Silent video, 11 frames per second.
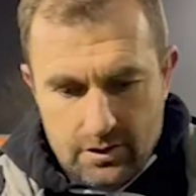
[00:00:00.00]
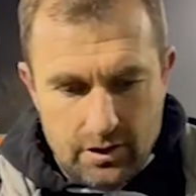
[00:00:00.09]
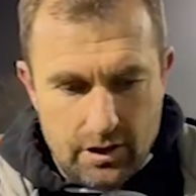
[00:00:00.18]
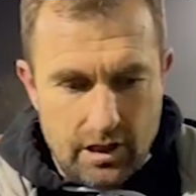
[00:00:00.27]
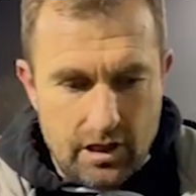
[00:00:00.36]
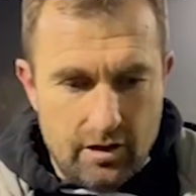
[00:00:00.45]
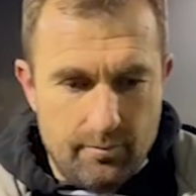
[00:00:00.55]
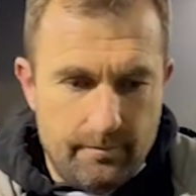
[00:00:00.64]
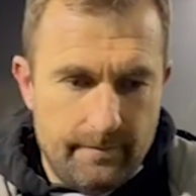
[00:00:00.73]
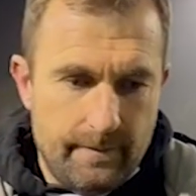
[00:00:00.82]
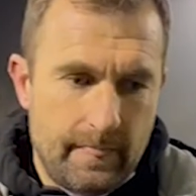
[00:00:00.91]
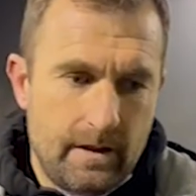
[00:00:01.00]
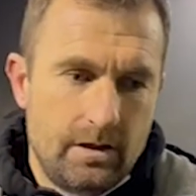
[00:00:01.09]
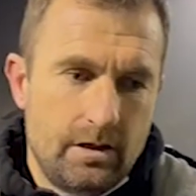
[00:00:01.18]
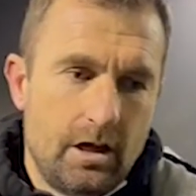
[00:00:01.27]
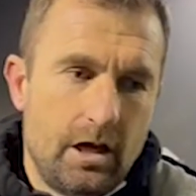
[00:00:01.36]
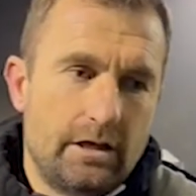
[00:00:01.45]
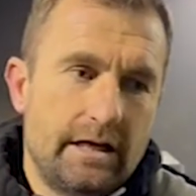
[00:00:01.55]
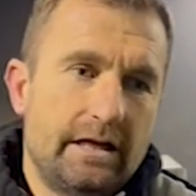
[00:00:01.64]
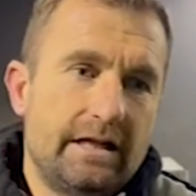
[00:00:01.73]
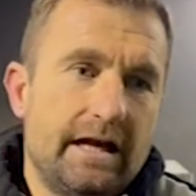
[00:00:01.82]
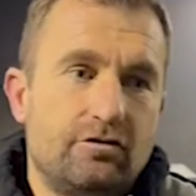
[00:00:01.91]
um, and then
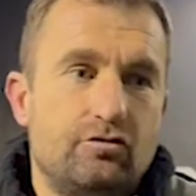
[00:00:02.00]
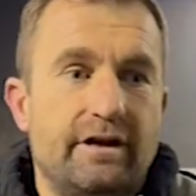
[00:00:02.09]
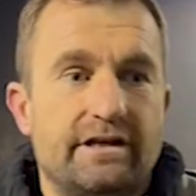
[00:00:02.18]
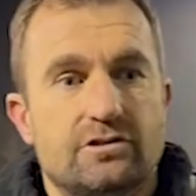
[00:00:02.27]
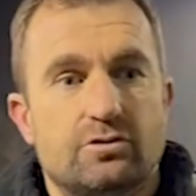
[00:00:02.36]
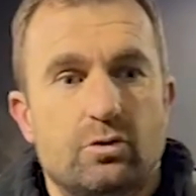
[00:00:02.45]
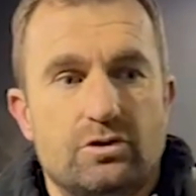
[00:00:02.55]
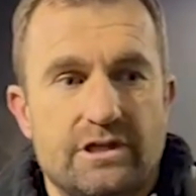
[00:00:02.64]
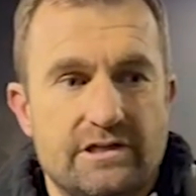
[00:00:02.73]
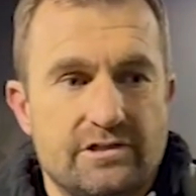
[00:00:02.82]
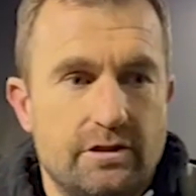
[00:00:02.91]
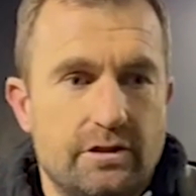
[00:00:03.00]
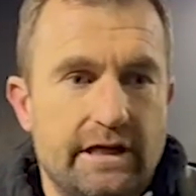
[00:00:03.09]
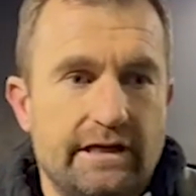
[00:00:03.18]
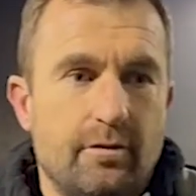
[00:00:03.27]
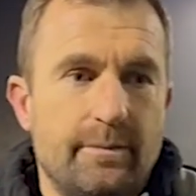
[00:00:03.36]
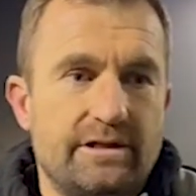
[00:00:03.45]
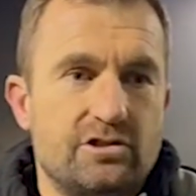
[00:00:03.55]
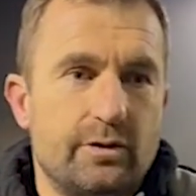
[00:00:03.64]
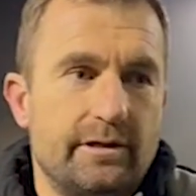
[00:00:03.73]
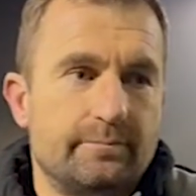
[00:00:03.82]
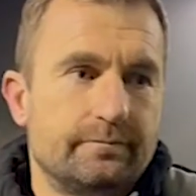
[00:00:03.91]
at the end, credit to Dorchester they come into
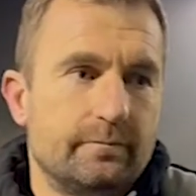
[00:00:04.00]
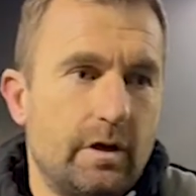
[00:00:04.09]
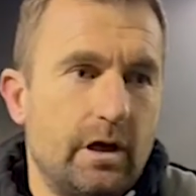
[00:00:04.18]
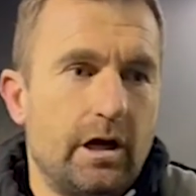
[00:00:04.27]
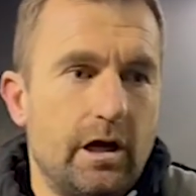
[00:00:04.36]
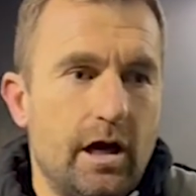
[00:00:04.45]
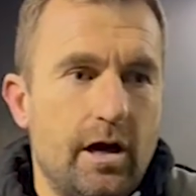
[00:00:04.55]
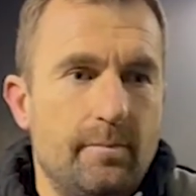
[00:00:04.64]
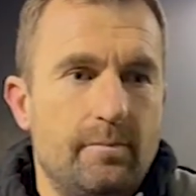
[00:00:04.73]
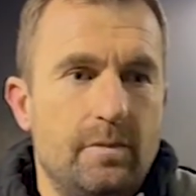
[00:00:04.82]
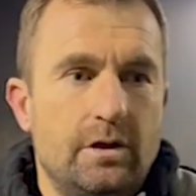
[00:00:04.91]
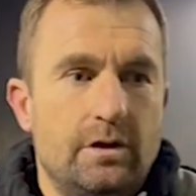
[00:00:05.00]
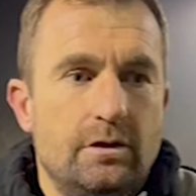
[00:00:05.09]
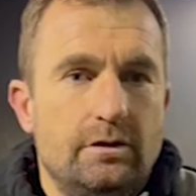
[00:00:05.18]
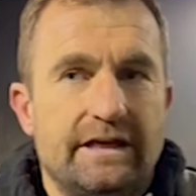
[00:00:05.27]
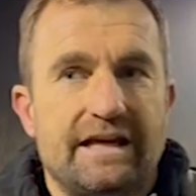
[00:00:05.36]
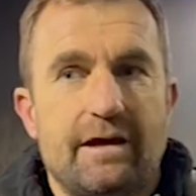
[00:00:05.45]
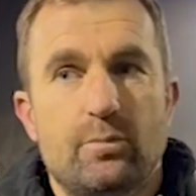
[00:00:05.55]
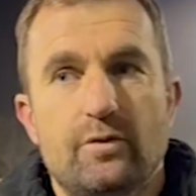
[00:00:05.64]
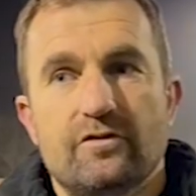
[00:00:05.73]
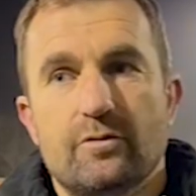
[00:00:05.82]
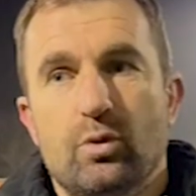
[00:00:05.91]
it. Um, they kept
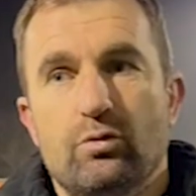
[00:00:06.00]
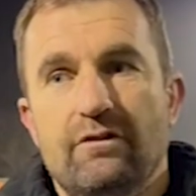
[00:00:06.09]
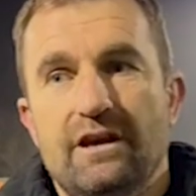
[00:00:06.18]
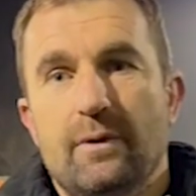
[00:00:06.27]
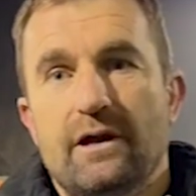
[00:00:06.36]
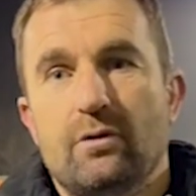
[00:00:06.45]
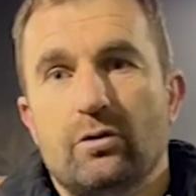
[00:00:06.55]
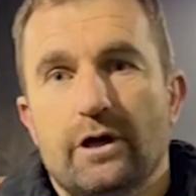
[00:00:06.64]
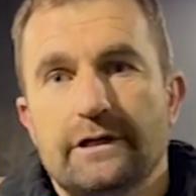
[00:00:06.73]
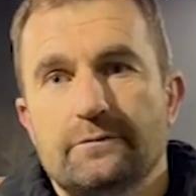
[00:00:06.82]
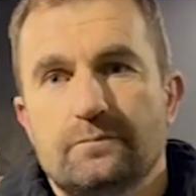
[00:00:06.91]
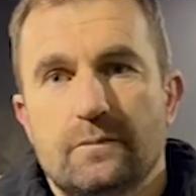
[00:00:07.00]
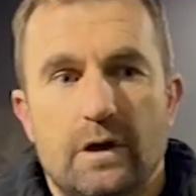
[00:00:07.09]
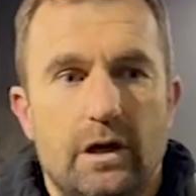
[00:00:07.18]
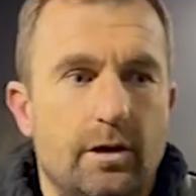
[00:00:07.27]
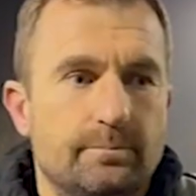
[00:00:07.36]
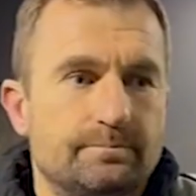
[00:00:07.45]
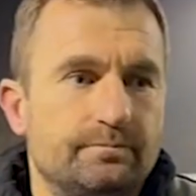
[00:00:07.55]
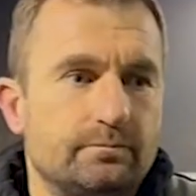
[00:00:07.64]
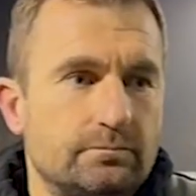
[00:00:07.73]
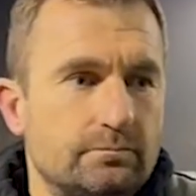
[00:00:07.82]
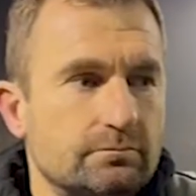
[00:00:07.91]
moving the ball really well all night, um,
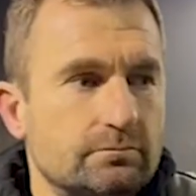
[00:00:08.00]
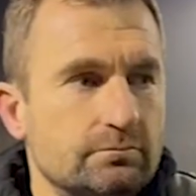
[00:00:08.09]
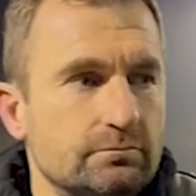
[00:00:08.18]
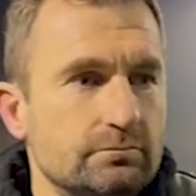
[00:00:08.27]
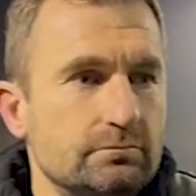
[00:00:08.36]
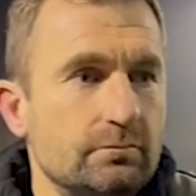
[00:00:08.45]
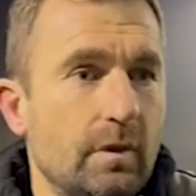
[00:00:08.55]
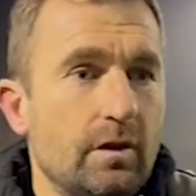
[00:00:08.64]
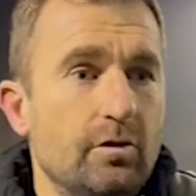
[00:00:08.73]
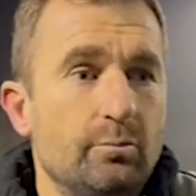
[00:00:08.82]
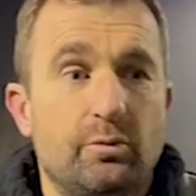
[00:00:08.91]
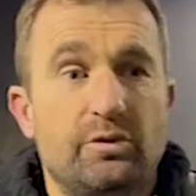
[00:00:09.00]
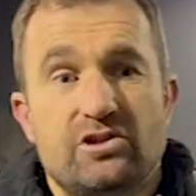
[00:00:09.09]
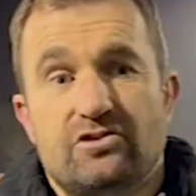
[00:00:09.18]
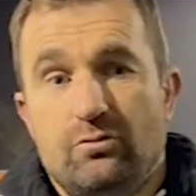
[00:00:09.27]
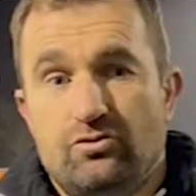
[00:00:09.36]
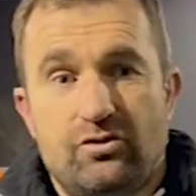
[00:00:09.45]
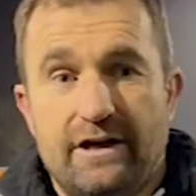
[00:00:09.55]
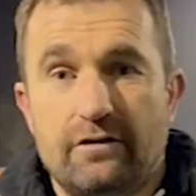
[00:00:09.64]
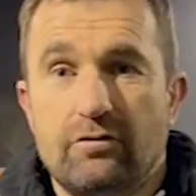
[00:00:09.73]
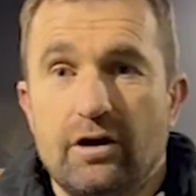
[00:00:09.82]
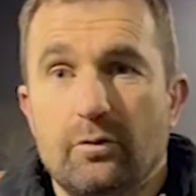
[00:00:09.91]
but we just don't track
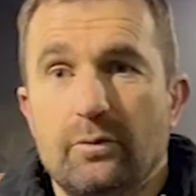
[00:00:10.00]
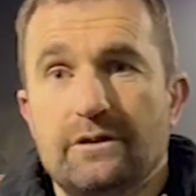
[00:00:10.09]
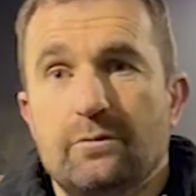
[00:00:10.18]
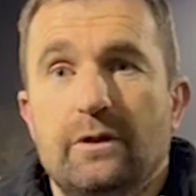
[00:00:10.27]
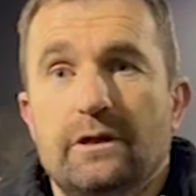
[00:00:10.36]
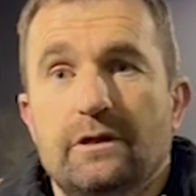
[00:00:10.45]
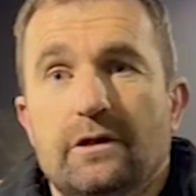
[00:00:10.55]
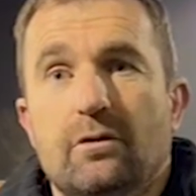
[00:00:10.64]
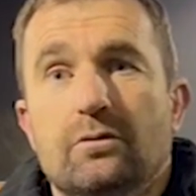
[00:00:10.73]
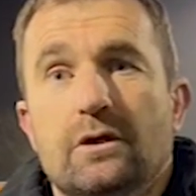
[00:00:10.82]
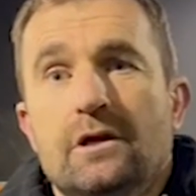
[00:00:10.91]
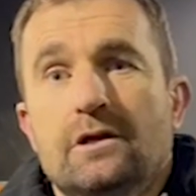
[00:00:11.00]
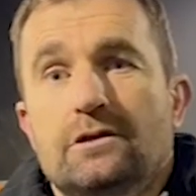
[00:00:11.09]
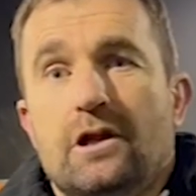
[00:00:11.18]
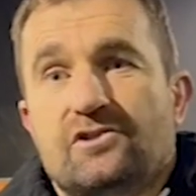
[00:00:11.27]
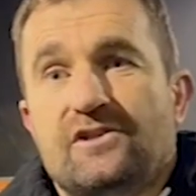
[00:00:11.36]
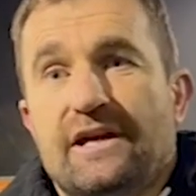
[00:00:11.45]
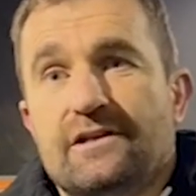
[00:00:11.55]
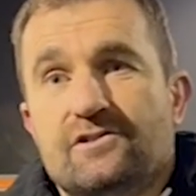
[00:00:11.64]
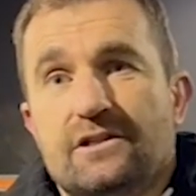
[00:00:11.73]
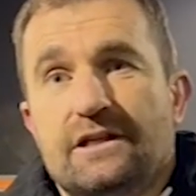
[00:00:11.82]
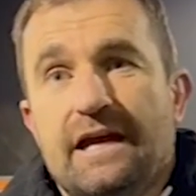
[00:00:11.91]
a runner. We, we, you know, last
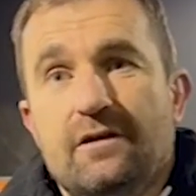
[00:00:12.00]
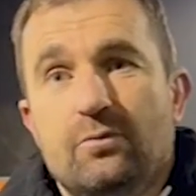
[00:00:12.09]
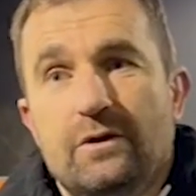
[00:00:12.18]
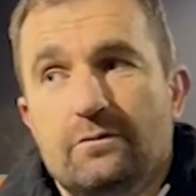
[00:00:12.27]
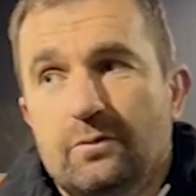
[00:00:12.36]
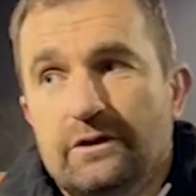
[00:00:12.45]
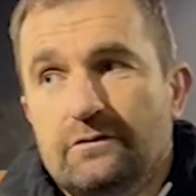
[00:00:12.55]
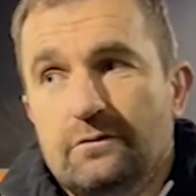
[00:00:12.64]
seconds of the game, we we